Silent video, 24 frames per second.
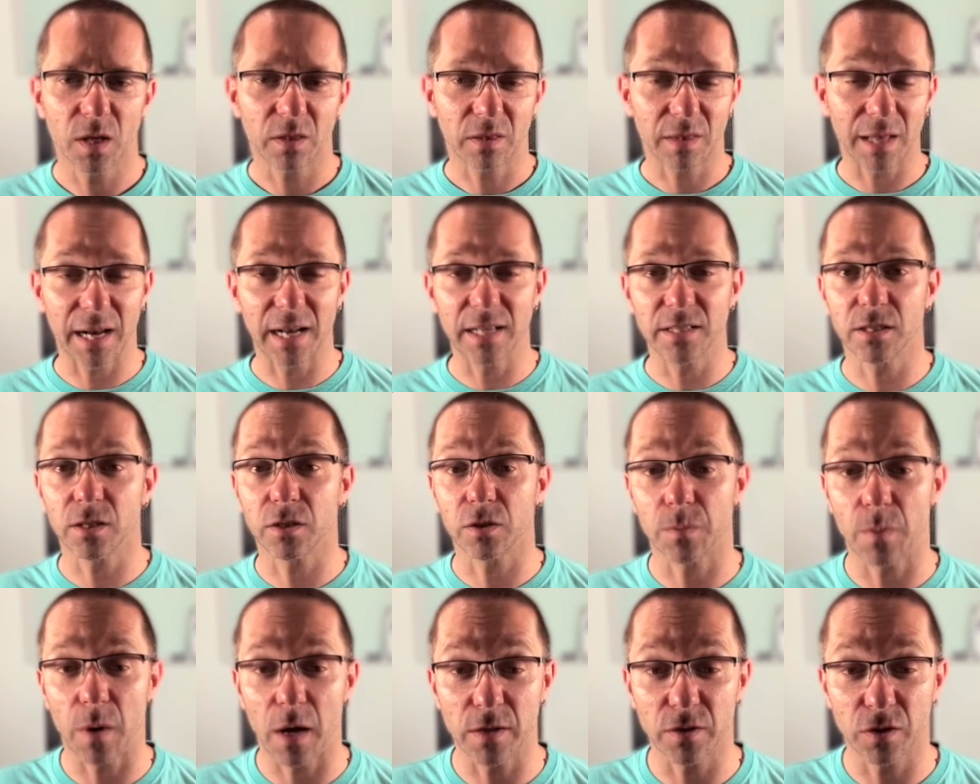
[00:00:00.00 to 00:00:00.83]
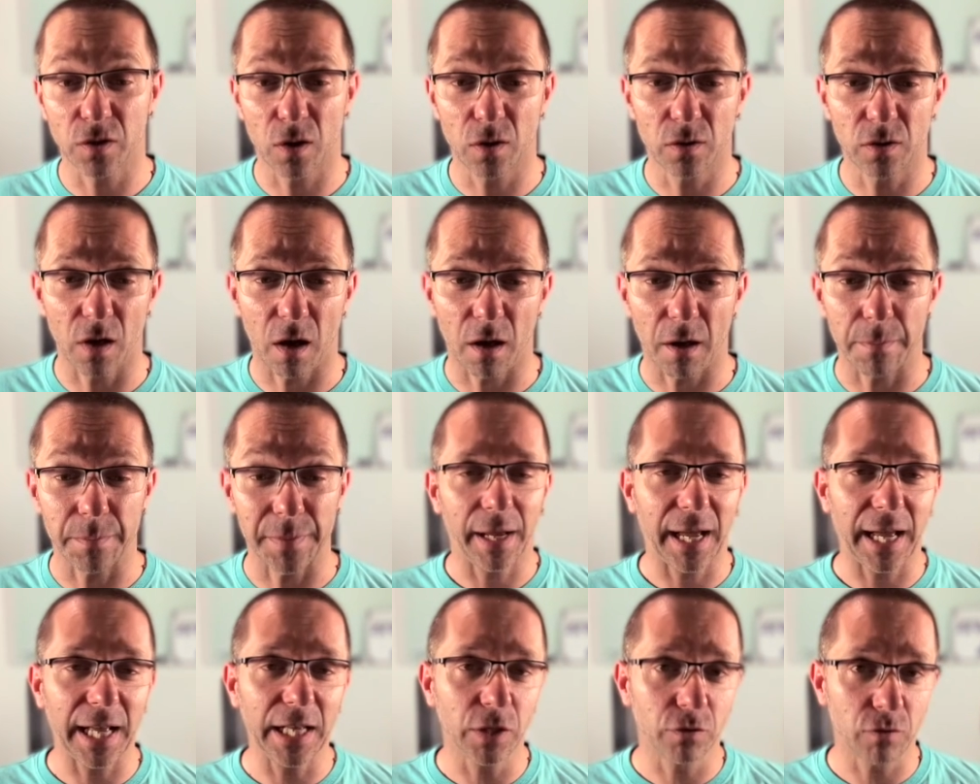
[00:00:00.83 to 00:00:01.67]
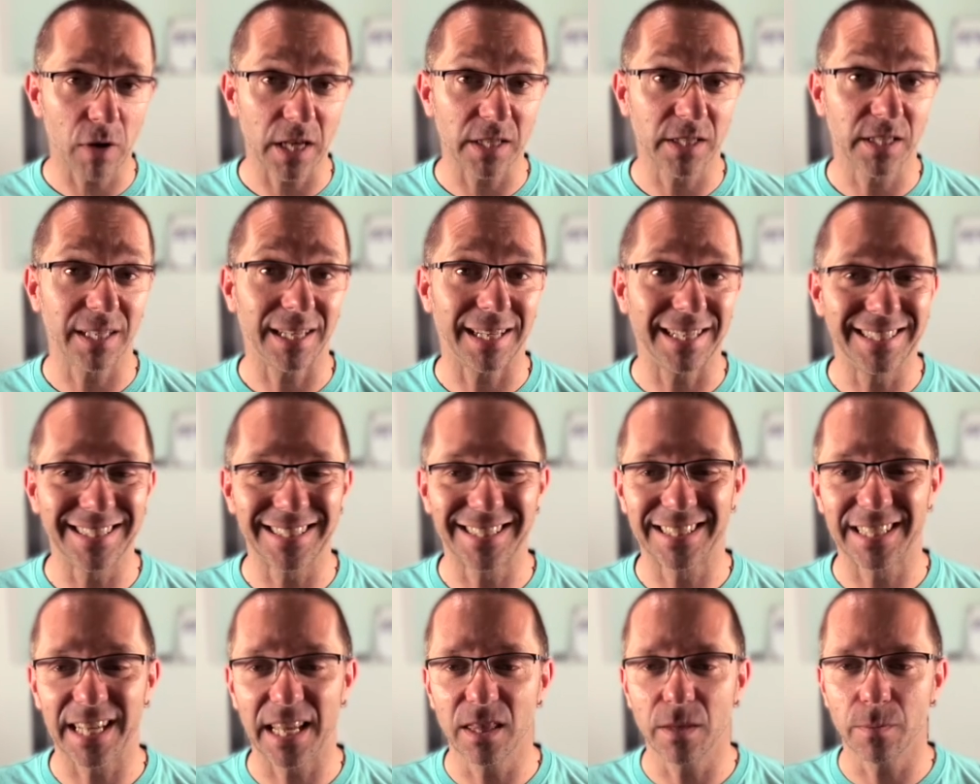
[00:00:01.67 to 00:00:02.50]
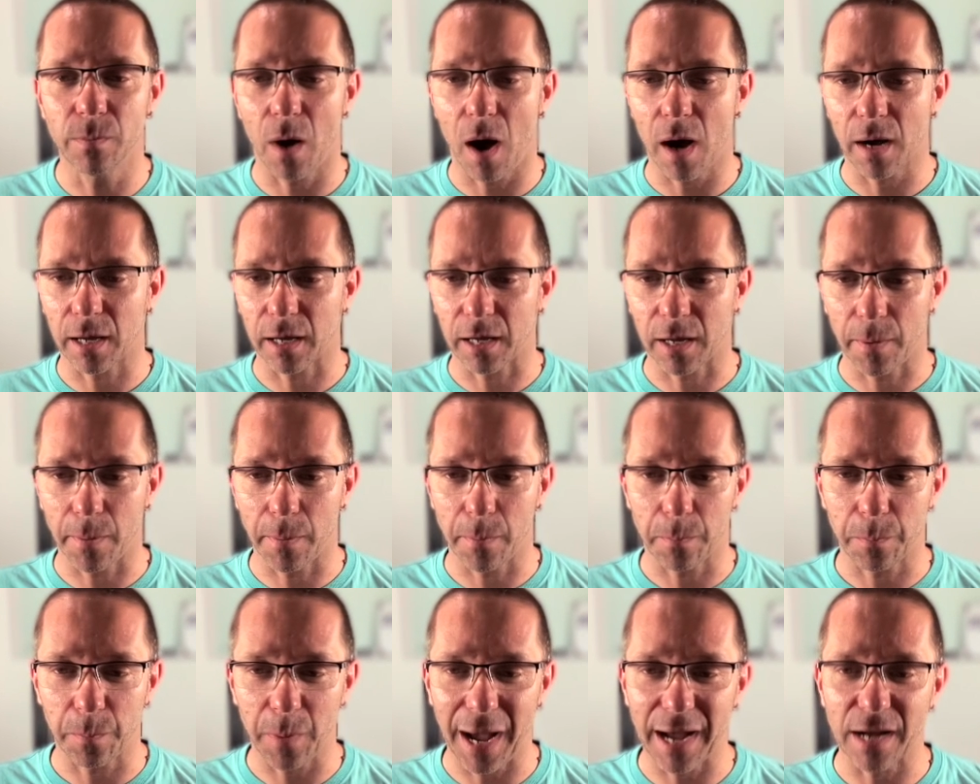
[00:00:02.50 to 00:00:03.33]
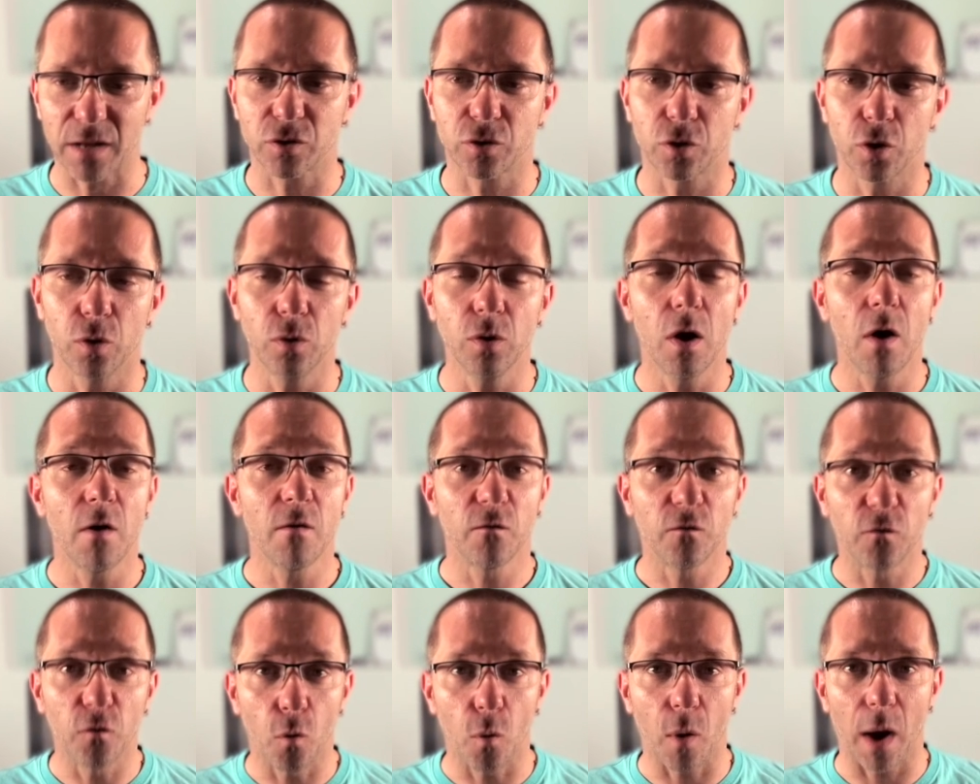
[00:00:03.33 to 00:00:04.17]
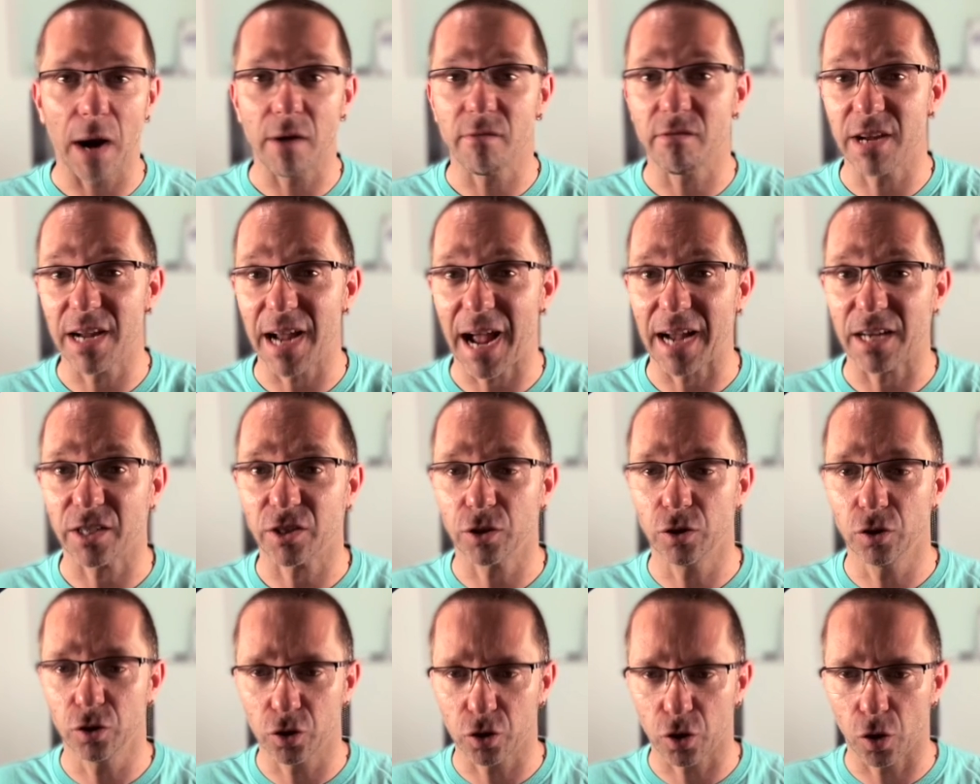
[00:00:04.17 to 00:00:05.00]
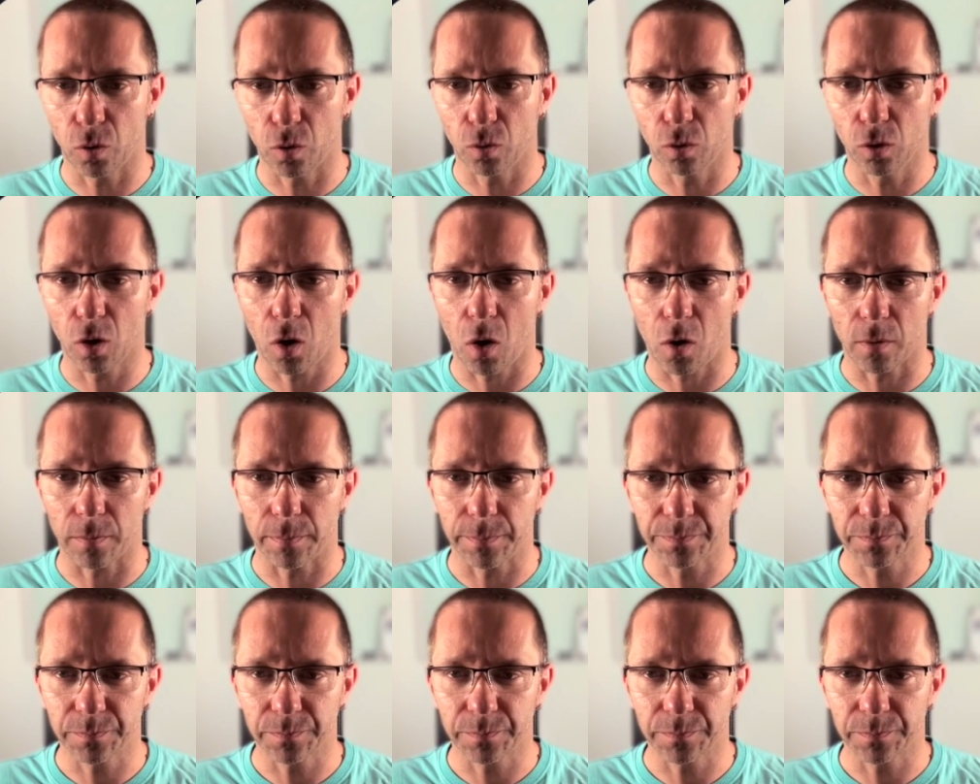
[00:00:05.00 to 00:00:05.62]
That is a demand zone I'm interested in seeing the market coming back to for a reaction to go long.